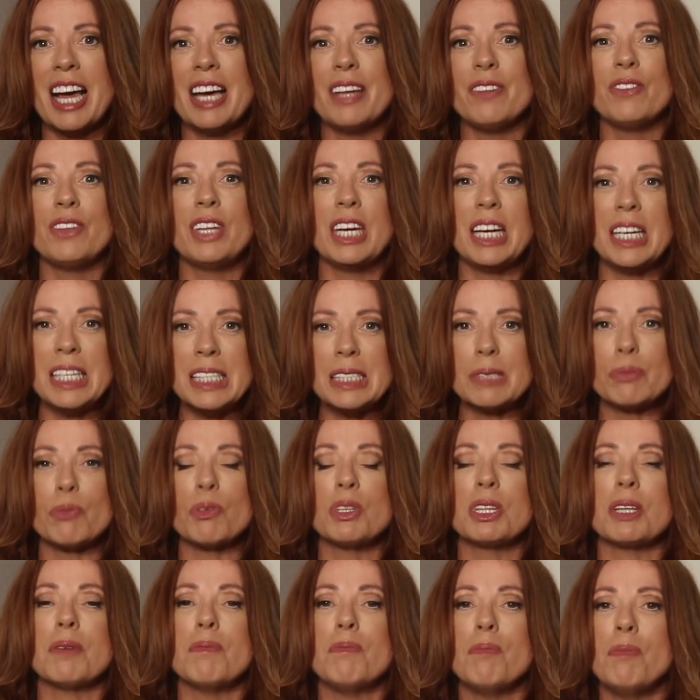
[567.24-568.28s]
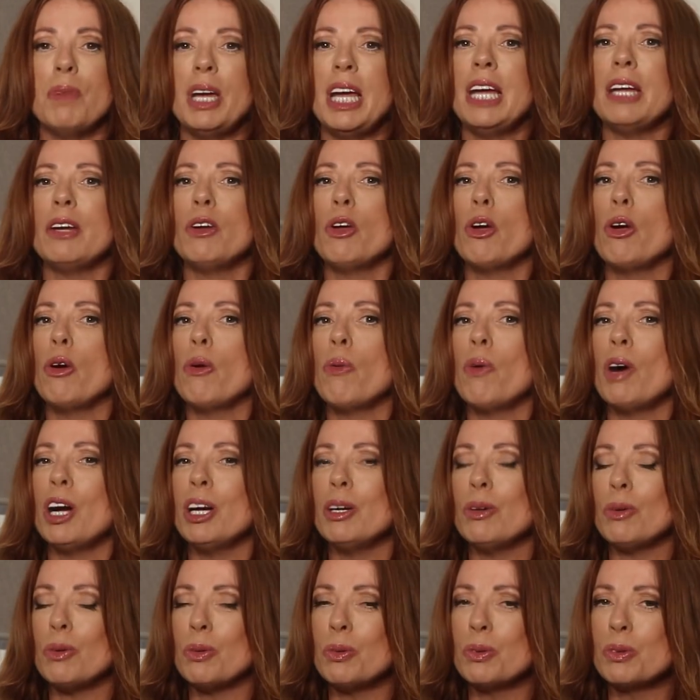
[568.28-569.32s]
These were the men who I
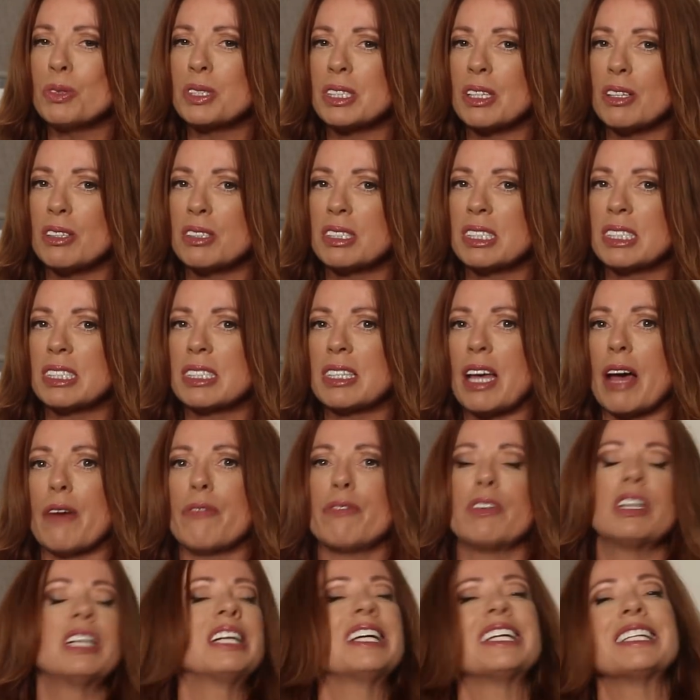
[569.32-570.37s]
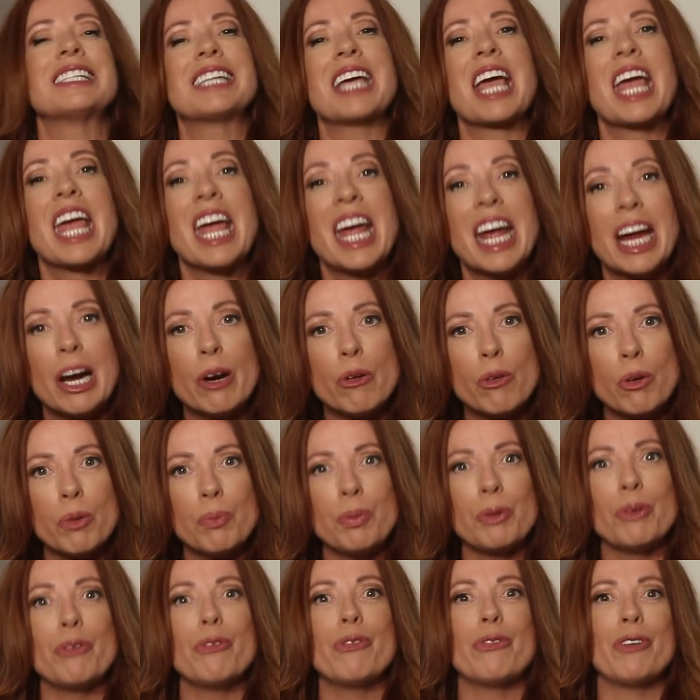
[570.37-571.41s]
also suffered
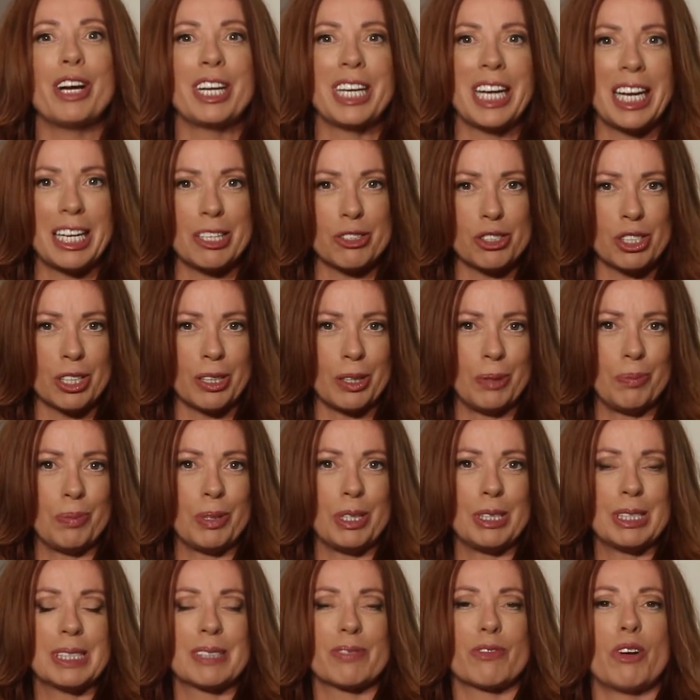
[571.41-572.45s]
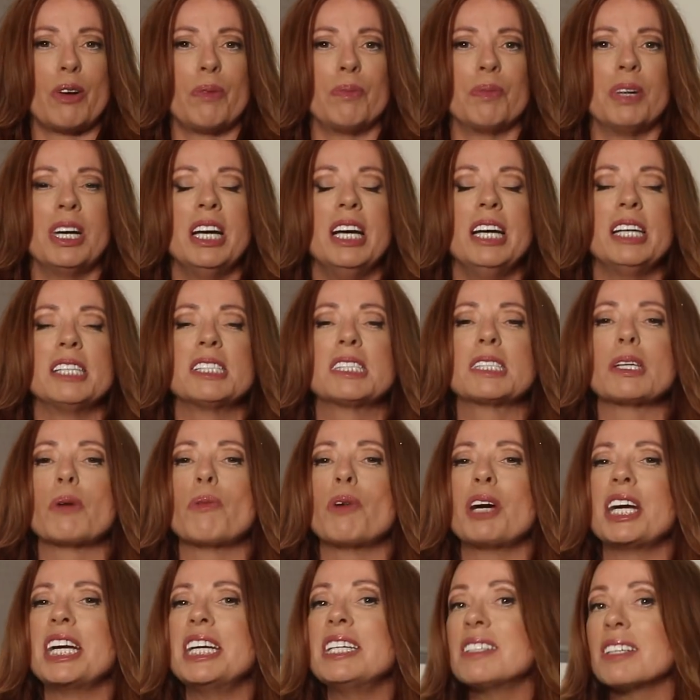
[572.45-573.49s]
terrible financial abuse from. So
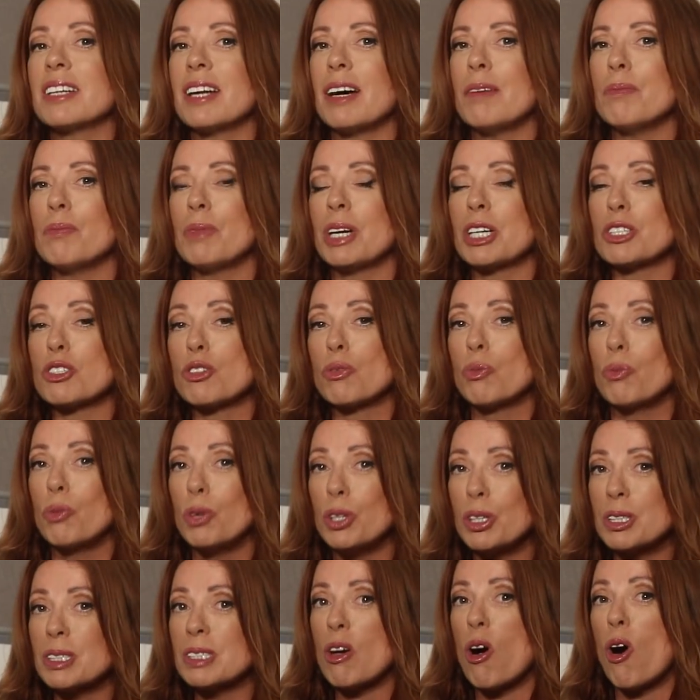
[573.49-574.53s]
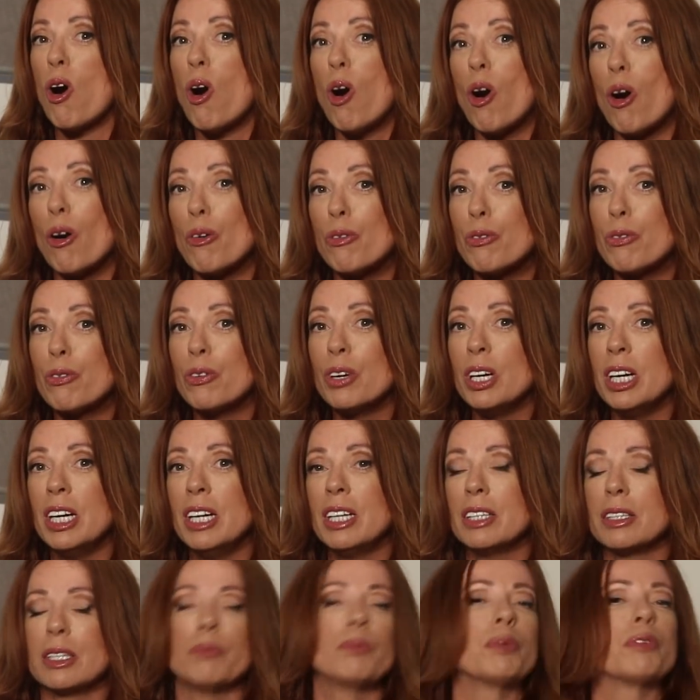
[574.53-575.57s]
I ended up much worse off
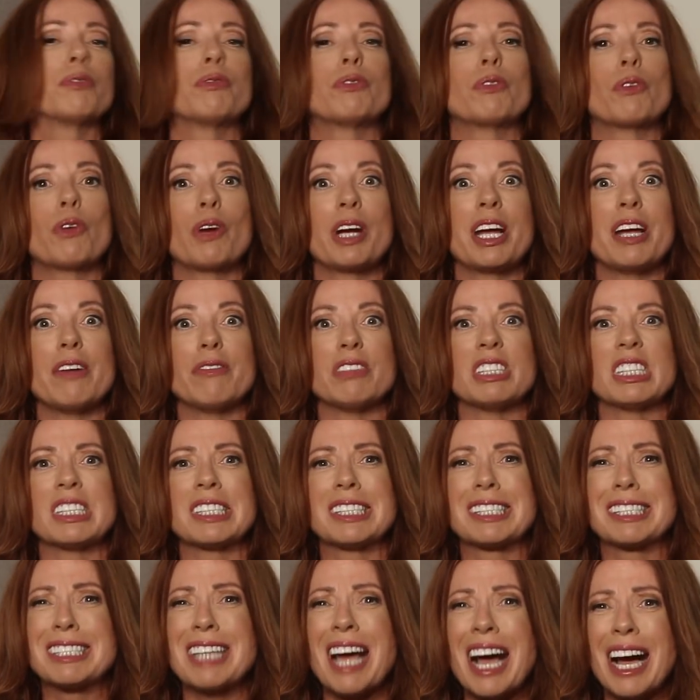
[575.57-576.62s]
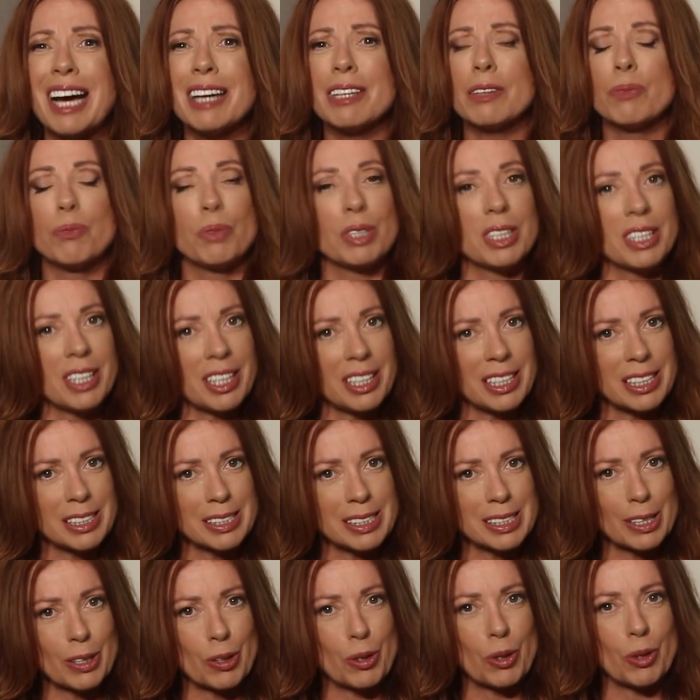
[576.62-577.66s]
than before I even started with that
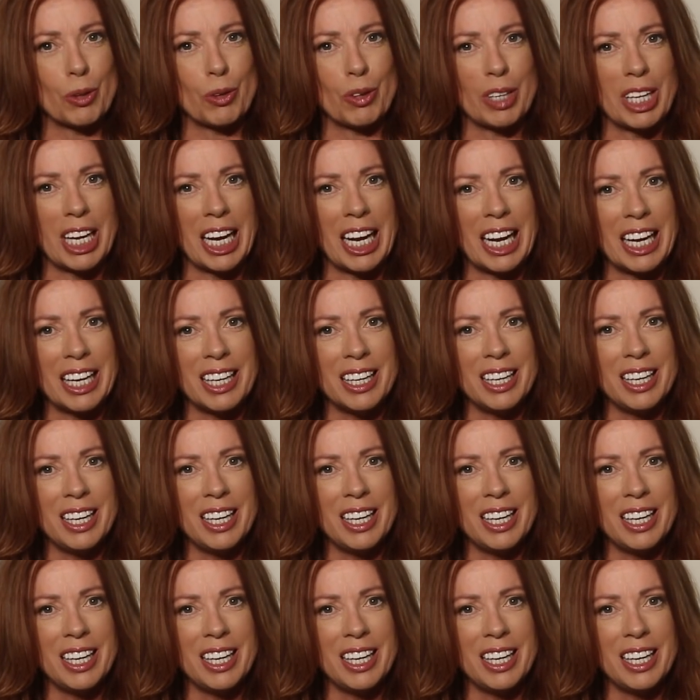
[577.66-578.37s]
insecurity.